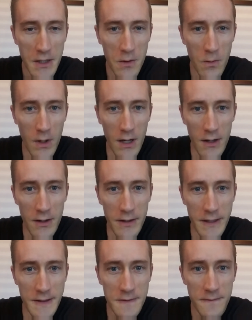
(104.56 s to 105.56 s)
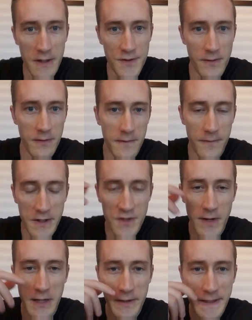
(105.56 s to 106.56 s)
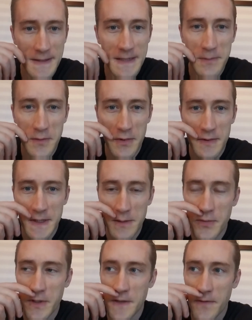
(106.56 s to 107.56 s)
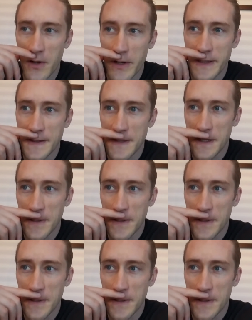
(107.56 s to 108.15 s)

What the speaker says: where it's frustratingly simple as far as